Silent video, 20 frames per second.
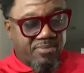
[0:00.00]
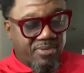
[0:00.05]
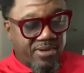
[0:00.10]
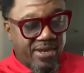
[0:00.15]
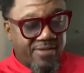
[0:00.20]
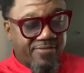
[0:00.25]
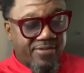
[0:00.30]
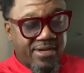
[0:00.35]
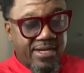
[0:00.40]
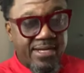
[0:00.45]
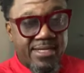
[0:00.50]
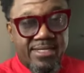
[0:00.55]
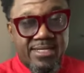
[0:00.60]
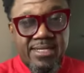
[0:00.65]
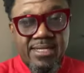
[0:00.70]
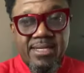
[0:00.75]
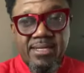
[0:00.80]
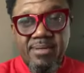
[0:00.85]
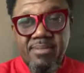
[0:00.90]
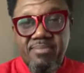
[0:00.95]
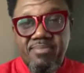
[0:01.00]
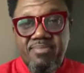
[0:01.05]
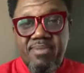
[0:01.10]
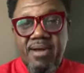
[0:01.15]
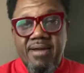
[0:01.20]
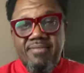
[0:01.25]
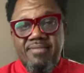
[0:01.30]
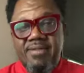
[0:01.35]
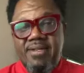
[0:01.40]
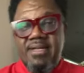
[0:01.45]
Auntie.
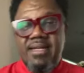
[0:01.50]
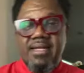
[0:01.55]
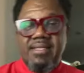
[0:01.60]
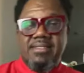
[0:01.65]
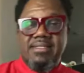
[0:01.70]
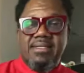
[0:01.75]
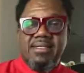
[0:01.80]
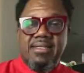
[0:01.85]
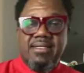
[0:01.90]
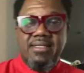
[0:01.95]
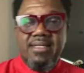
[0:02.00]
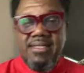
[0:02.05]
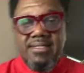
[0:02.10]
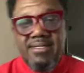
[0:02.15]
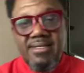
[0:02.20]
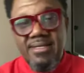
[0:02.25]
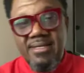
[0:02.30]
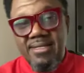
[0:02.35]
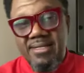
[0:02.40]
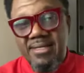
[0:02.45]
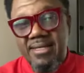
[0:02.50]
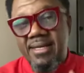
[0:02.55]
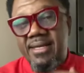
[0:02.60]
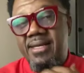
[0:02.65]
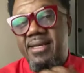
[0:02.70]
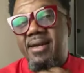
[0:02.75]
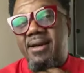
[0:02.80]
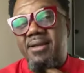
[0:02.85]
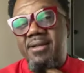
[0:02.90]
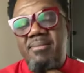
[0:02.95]
Prayerfully, that's a good
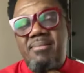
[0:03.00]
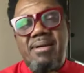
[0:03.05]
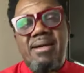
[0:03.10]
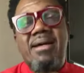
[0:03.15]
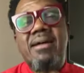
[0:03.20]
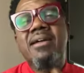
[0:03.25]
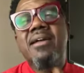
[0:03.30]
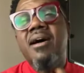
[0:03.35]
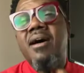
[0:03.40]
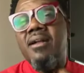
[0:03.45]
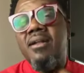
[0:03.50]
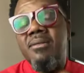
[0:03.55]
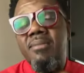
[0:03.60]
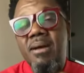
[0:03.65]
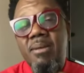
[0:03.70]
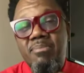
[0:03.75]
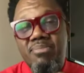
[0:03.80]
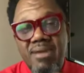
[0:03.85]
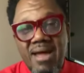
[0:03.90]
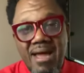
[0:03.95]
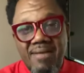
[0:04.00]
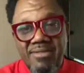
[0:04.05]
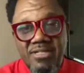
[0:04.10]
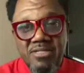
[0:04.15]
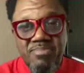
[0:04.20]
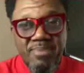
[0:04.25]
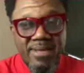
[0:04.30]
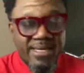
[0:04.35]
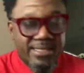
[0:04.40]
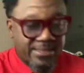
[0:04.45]
thing. Y'all in my
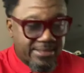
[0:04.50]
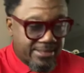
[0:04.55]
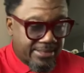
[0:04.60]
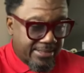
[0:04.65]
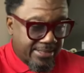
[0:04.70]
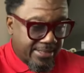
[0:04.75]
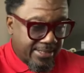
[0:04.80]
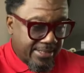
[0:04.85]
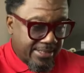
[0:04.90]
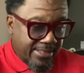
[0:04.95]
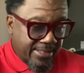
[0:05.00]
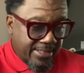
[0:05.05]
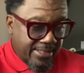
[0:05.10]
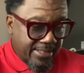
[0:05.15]
private space.